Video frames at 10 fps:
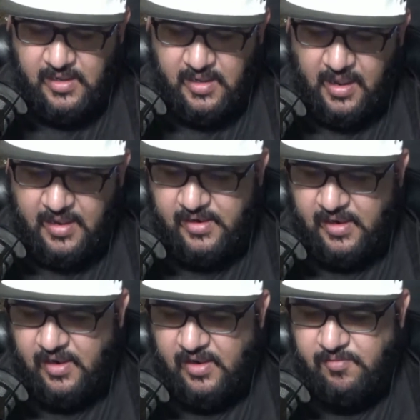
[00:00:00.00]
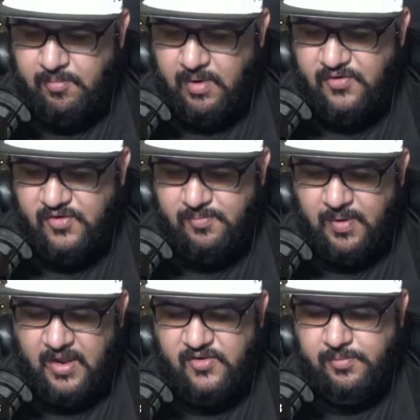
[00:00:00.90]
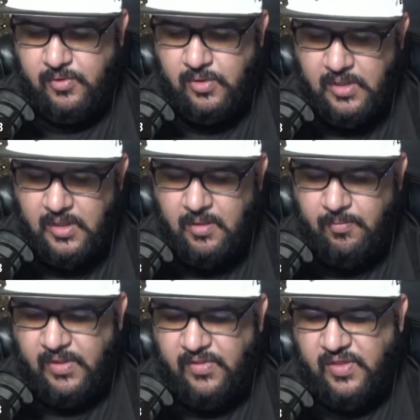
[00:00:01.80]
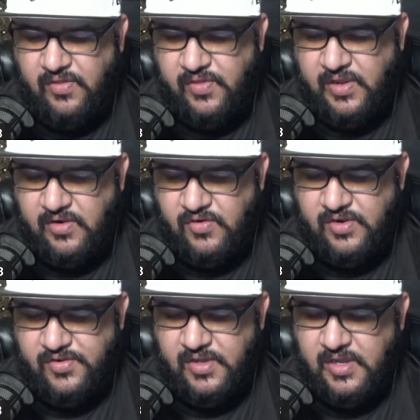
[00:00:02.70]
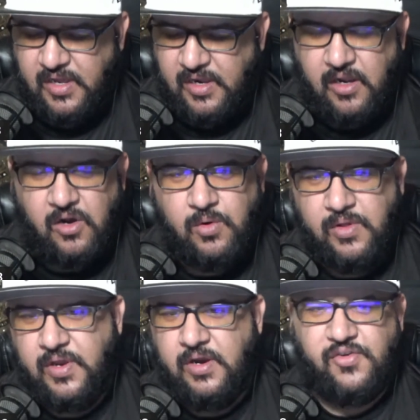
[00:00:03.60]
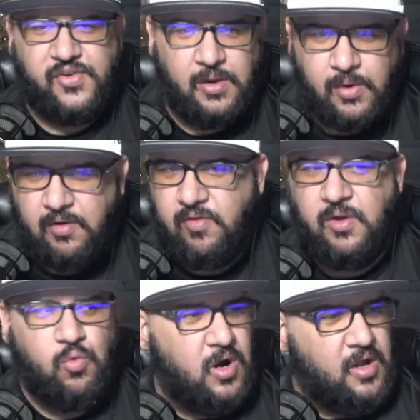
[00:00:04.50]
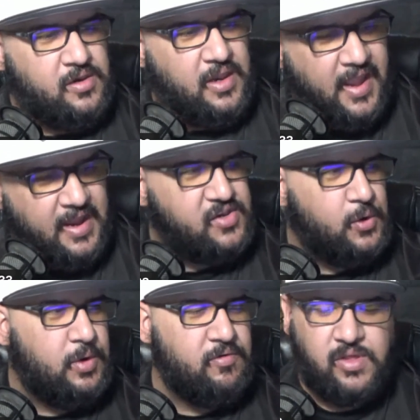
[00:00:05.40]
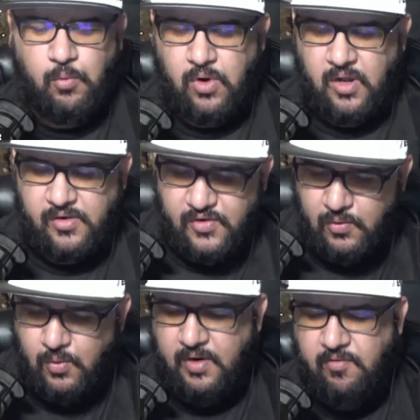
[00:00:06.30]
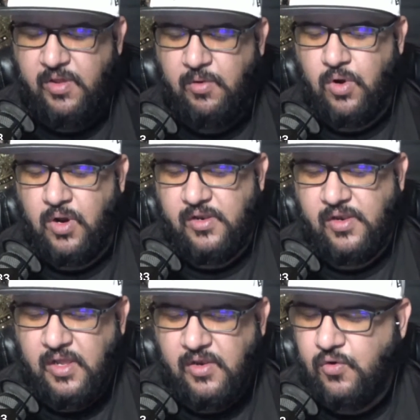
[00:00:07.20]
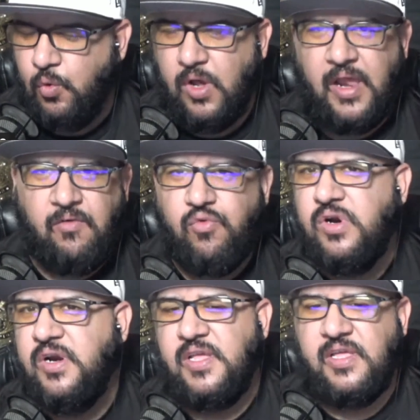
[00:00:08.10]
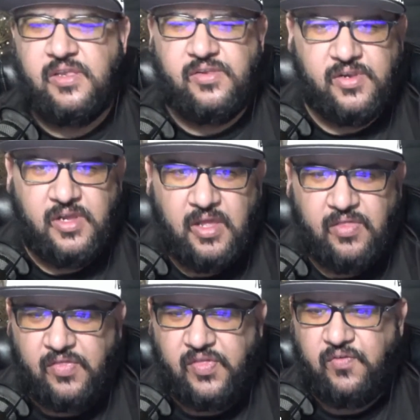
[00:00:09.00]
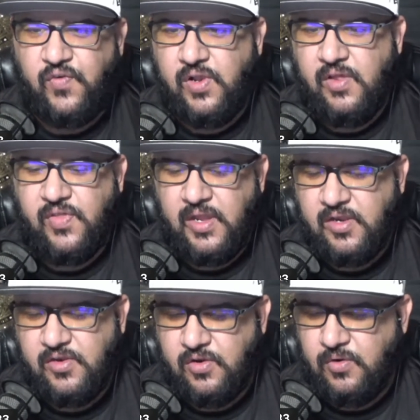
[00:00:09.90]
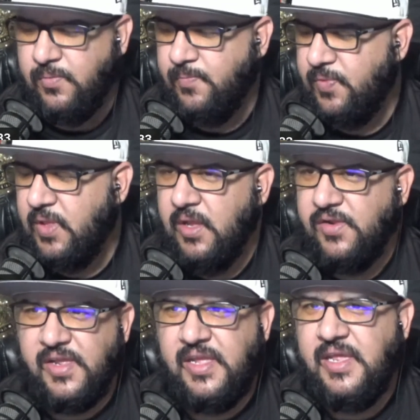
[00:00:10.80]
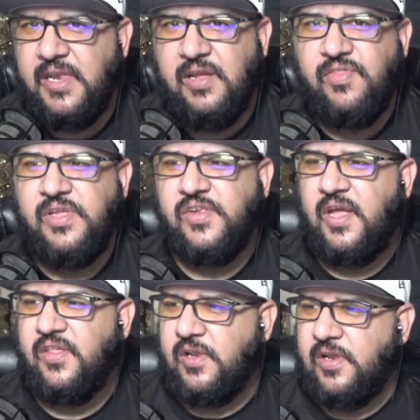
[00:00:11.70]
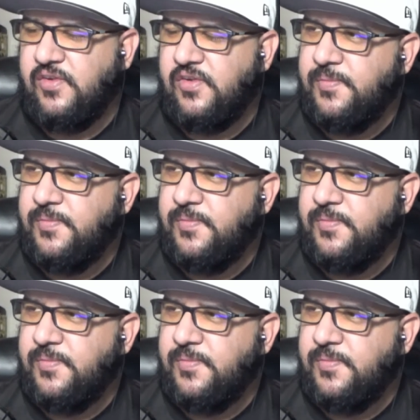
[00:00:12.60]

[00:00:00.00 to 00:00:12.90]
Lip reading: as much as possible, they think that they can just go in there, say whatever they want, act however they want, do whatever they want, do whatever it is that they feel like they can do to any of these athletes.